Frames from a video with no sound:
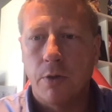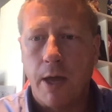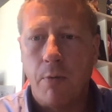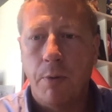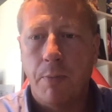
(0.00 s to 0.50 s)

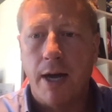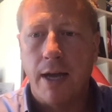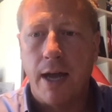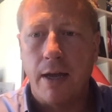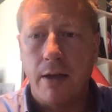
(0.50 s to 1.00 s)
so they would
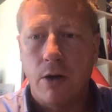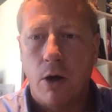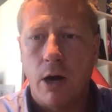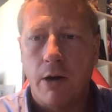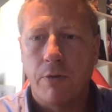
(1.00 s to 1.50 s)
buy
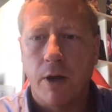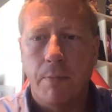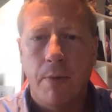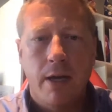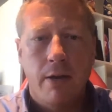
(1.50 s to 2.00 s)
a car
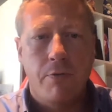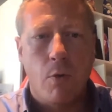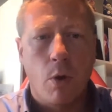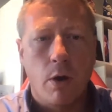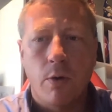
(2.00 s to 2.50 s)
from
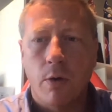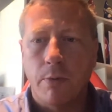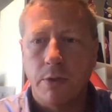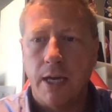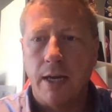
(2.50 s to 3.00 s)

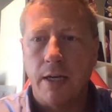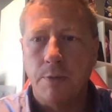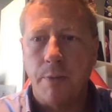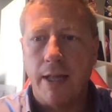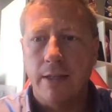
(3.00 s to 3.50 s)
Ford or
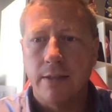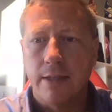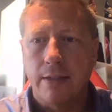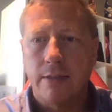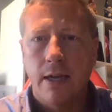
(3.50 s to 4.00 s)

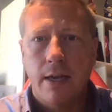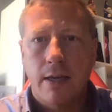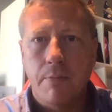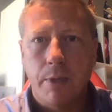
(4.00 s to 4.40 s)
Mercedes-Benz that's